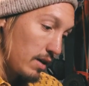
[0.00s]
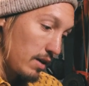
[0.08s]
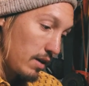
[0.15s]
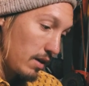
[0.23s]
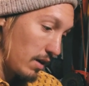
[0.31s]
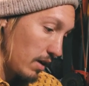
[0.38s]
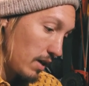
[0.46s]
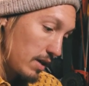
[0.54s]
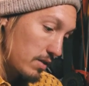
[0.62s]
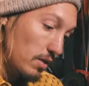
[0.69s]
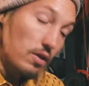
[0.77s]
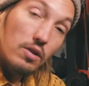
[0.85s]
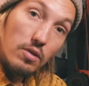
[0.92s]

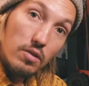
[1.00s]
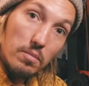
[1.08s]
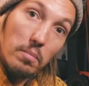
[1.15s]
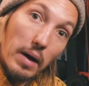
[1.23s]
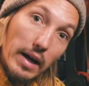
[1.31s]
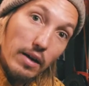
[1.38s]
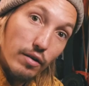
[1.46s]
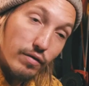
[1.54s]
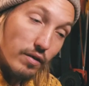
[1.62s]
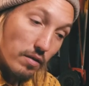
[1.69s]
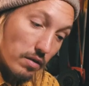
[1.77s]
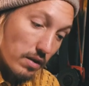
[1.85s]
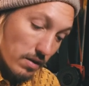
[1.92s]
It's a good microphone.